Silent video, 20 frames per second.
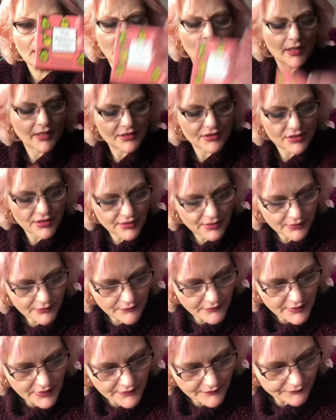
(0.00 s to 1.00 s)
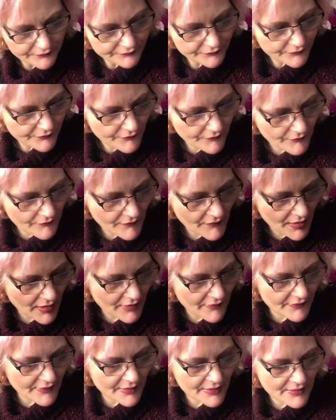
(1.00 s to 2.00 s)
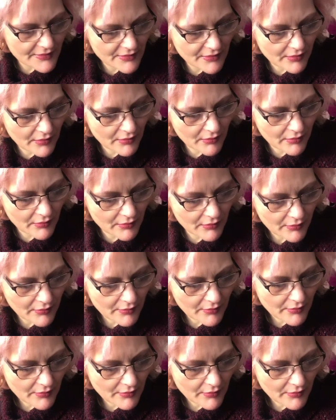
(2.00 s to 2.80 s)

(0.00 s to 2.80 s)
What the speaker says: eyeshadows, and these are